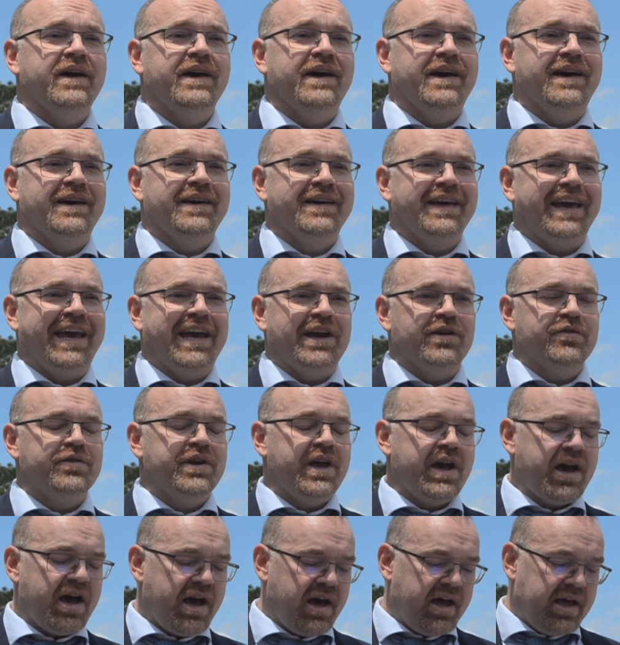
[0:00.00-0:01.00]
uh,
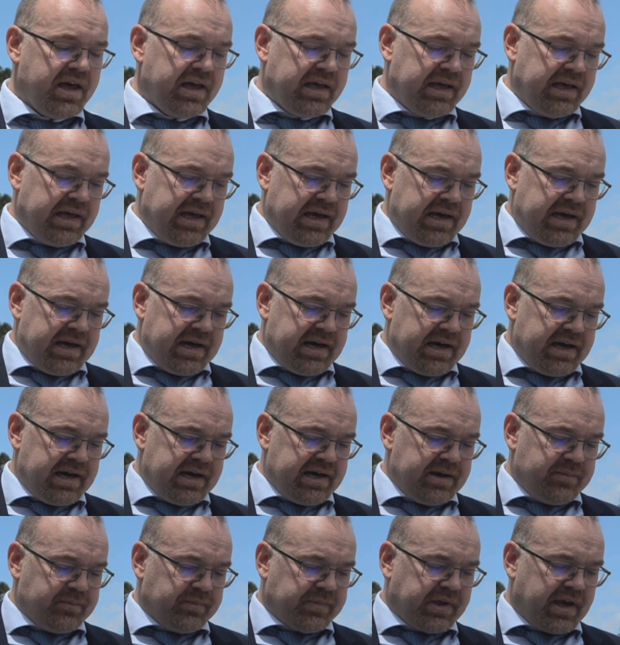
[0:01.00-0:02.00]
area
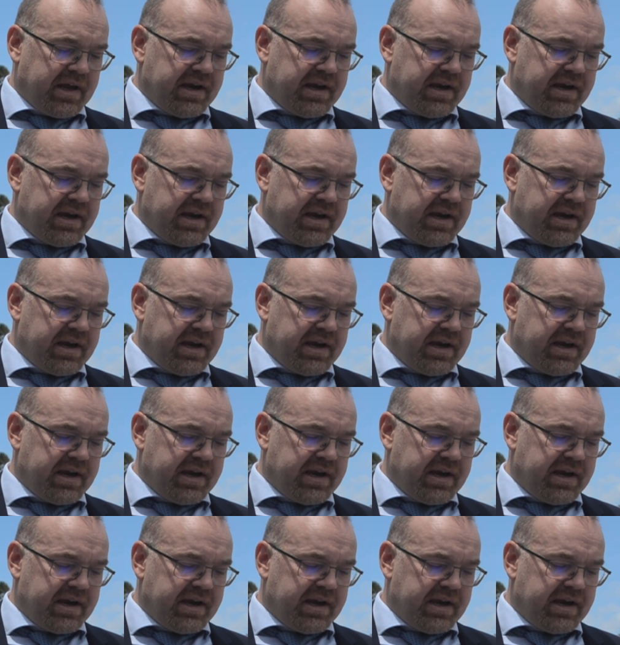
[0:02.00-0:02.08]
um,